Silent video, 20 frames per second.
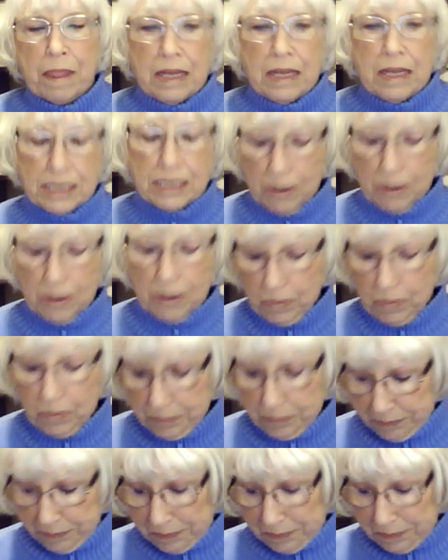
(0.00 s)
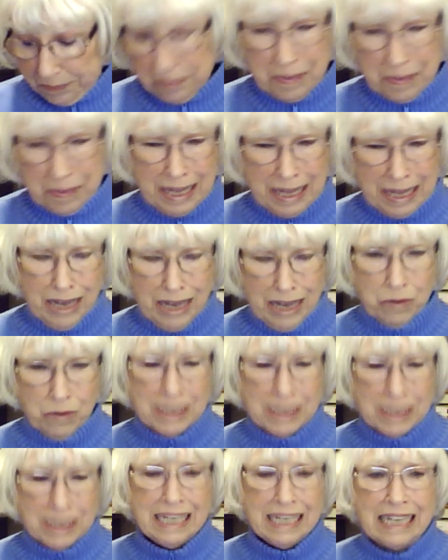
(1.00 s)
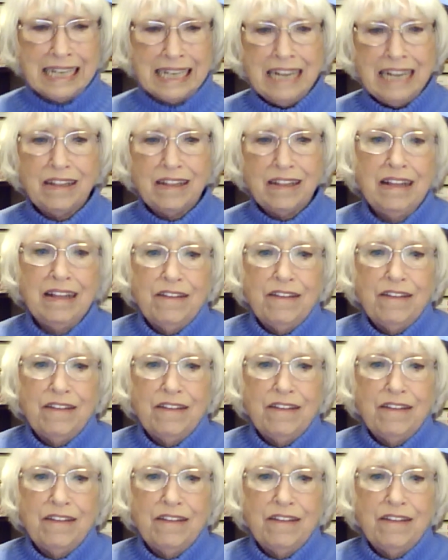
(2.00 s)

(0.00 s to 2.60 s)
So it was illegal